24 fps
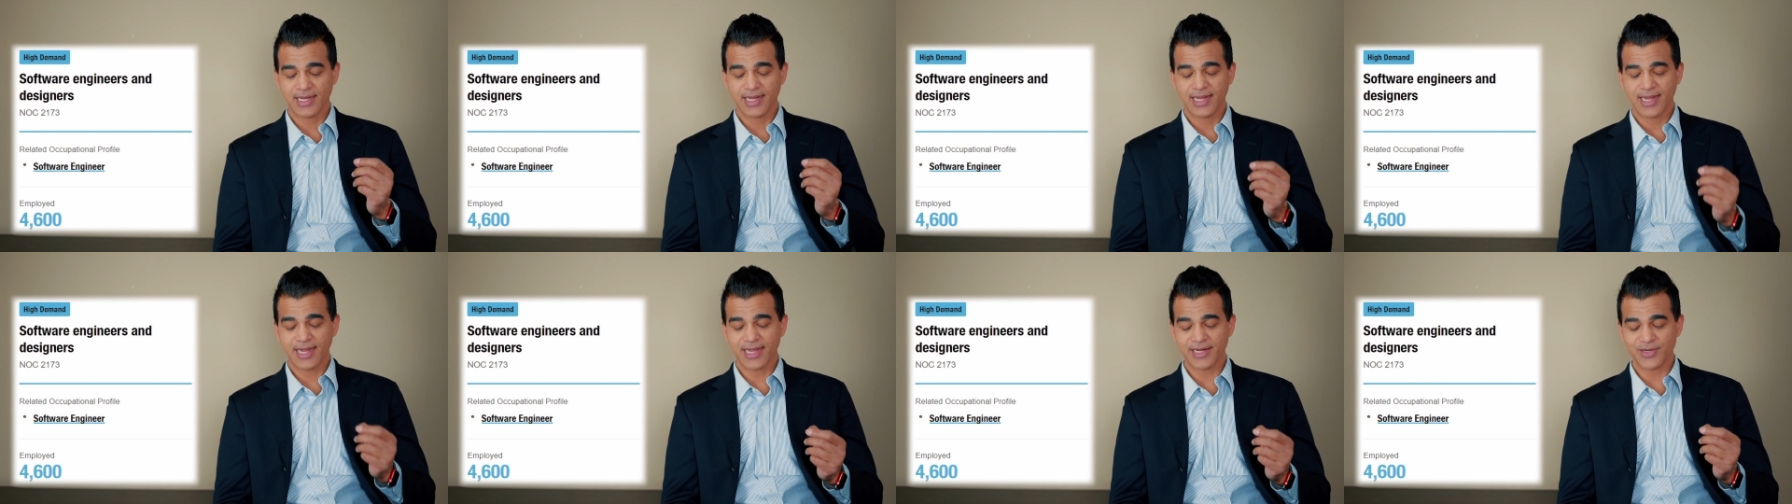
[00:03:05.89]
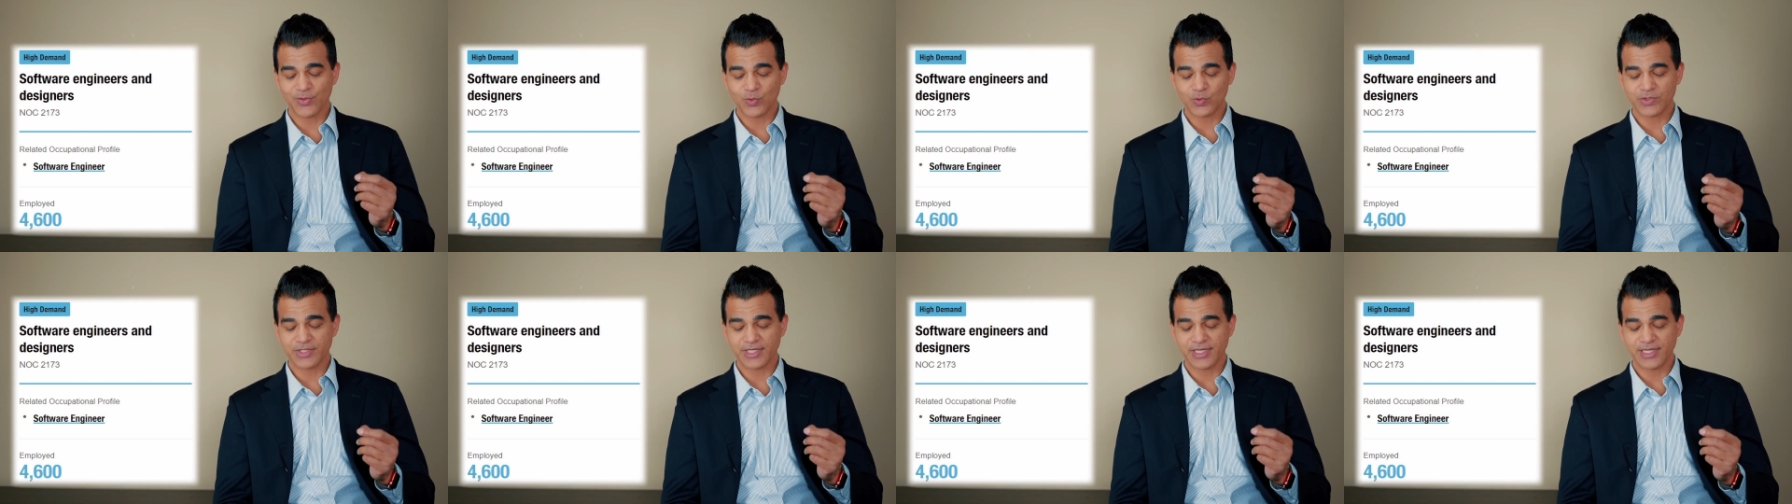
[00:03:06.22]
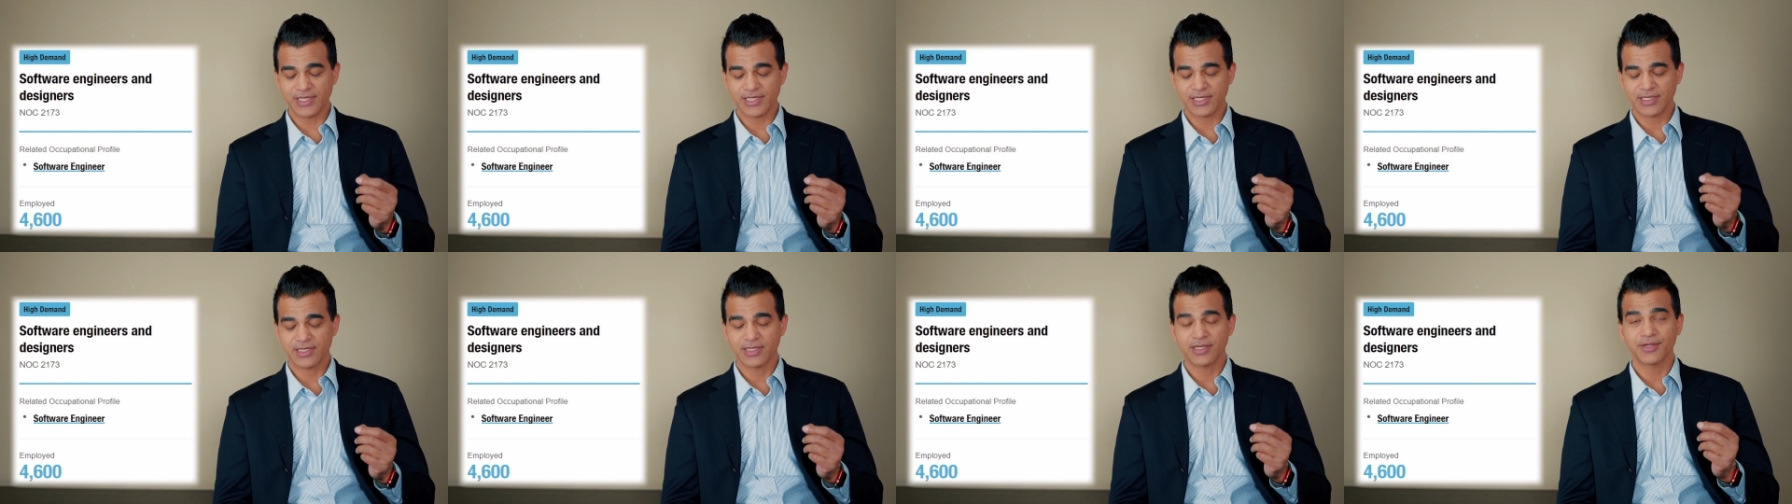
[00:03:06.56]
N O
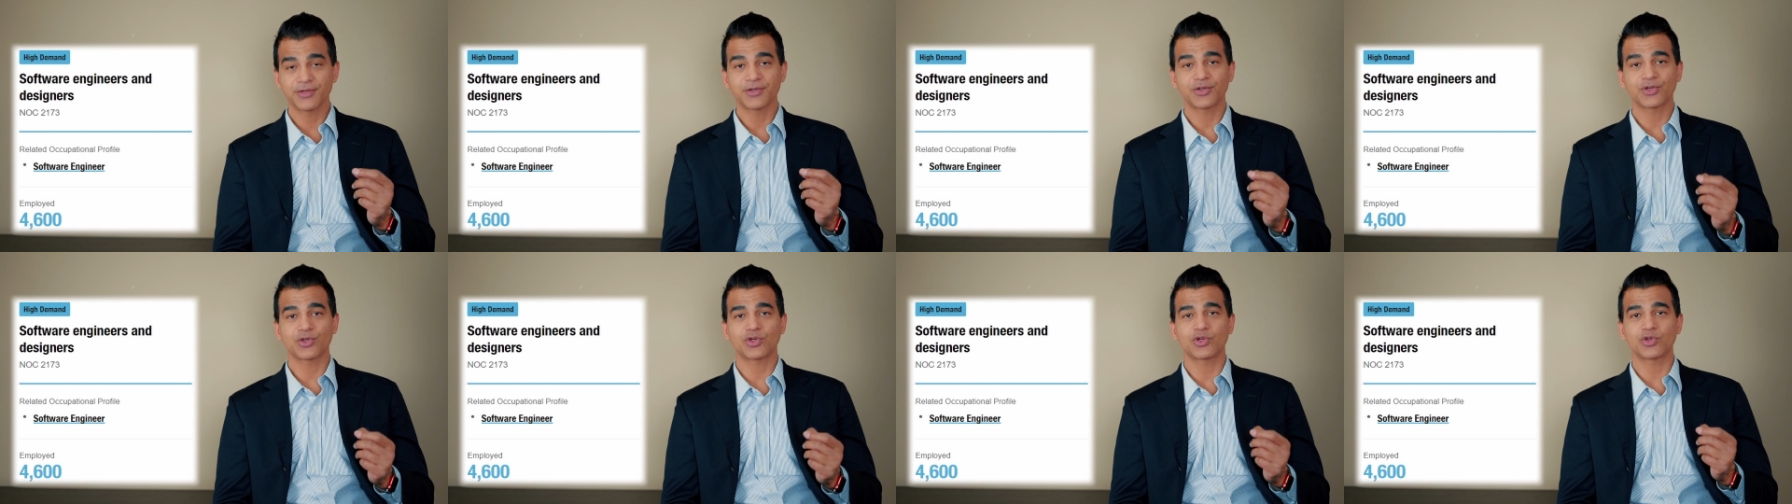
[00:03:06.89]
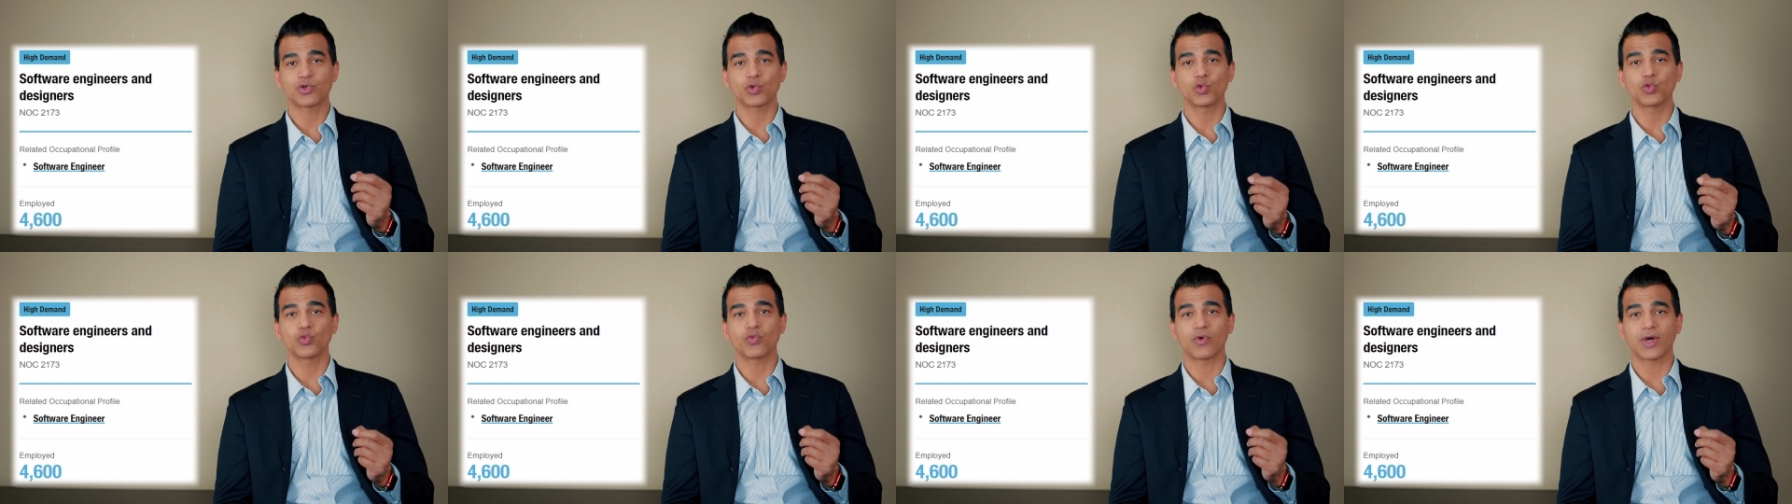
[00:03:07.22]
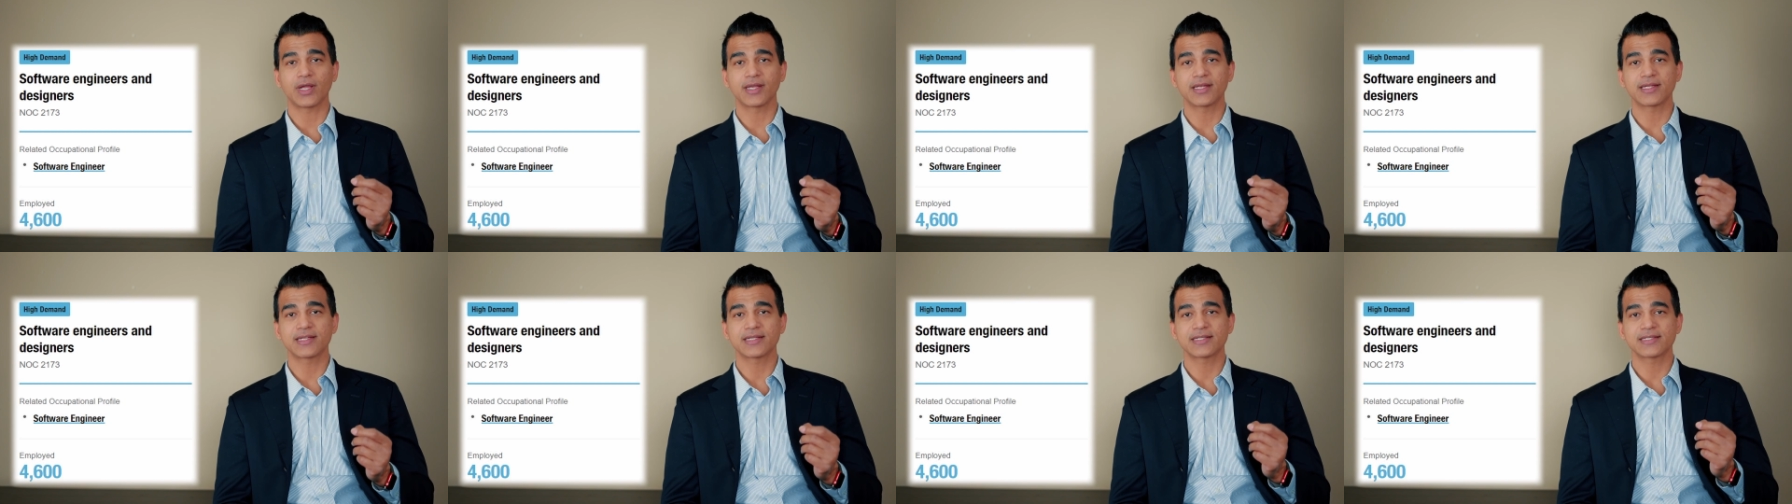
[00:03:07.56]
C two
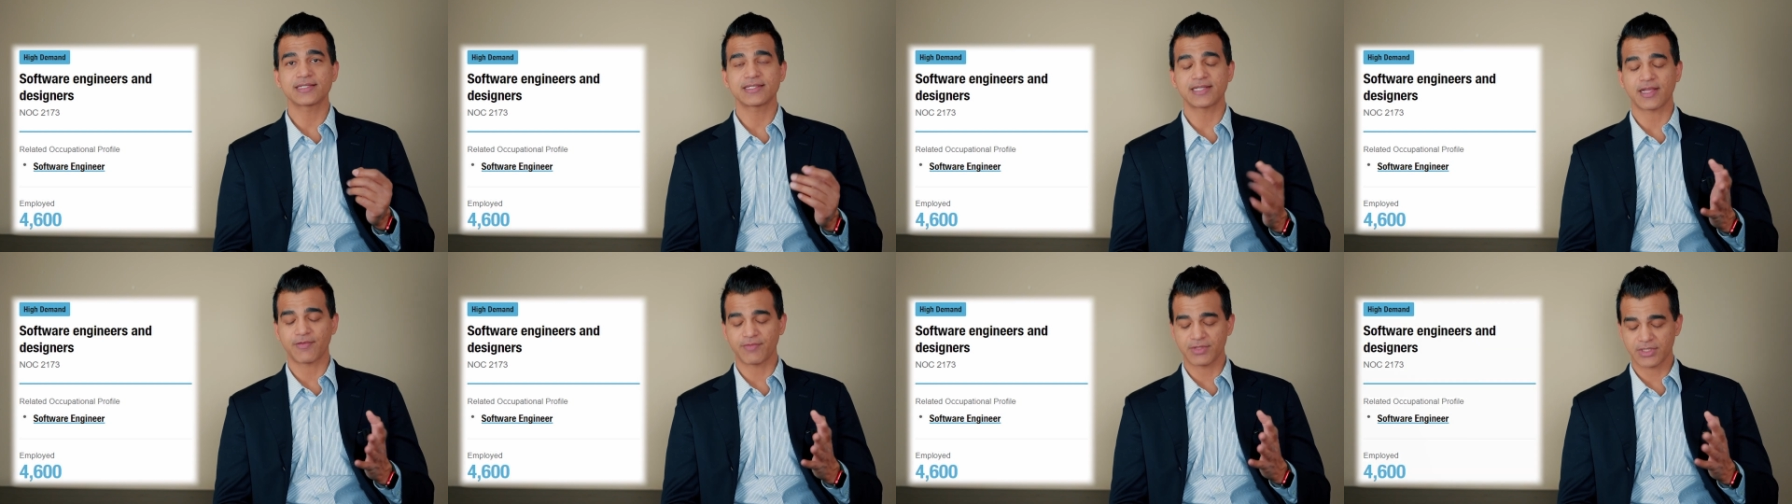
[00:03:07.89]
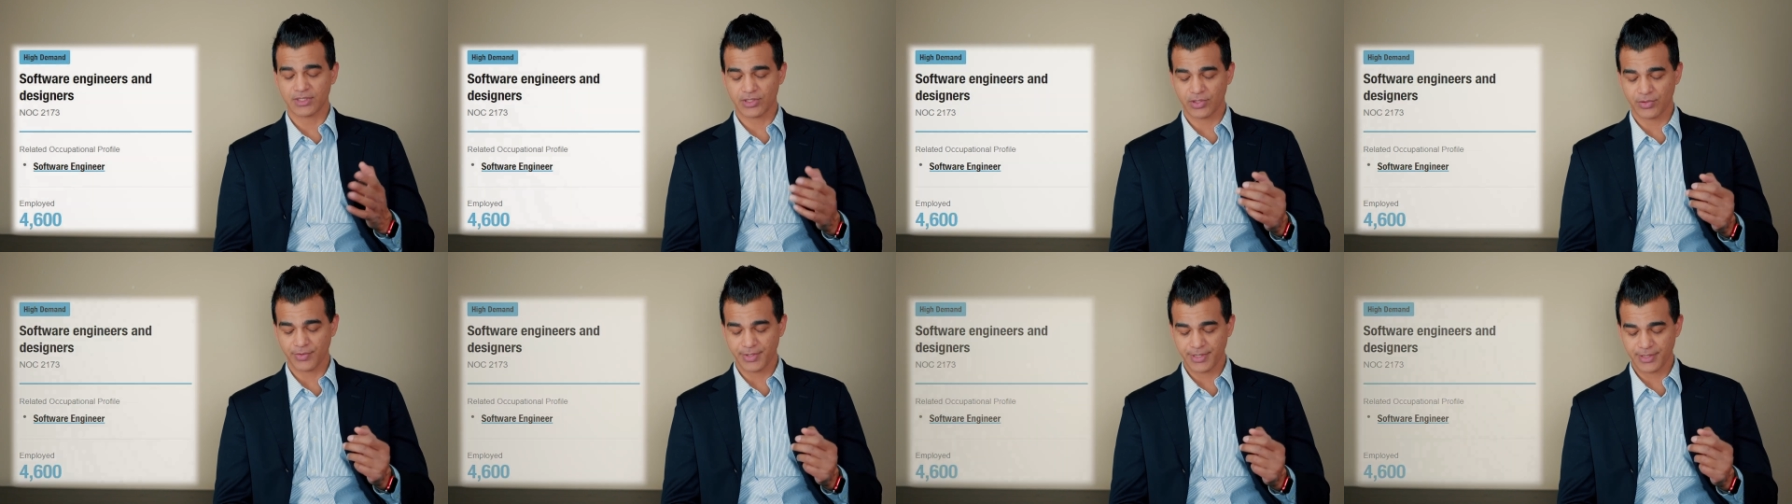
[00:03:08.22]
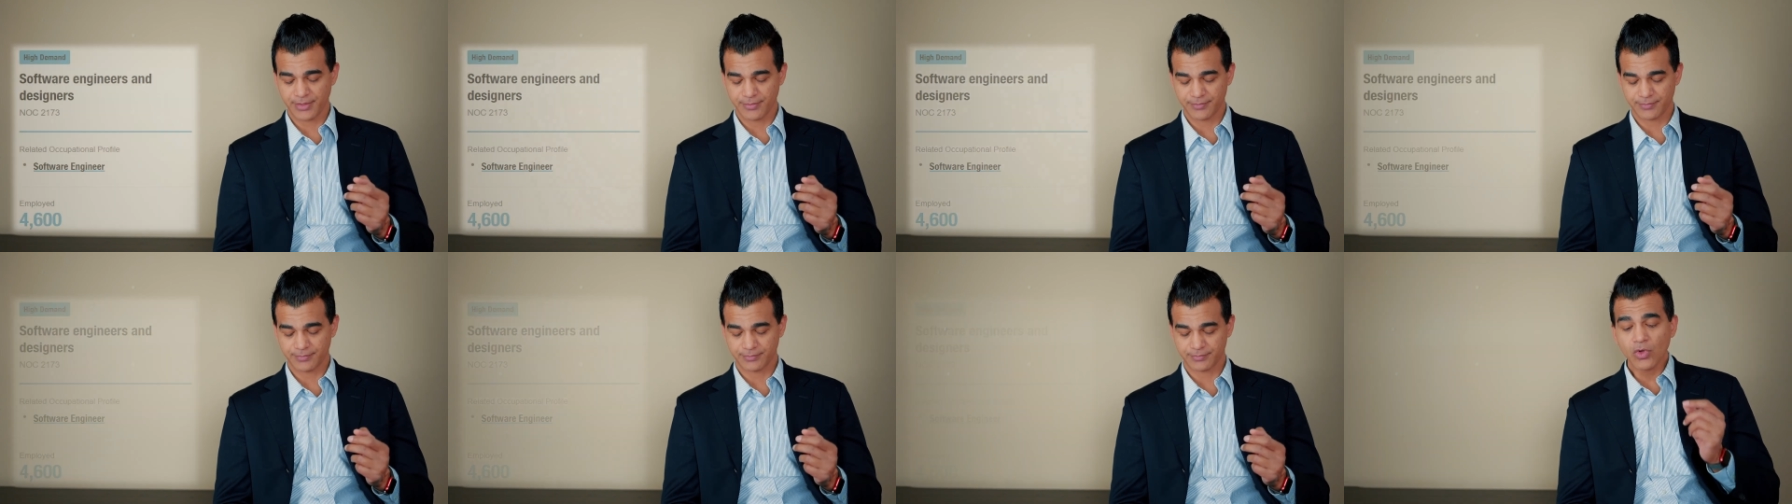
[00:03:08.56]
one seven three.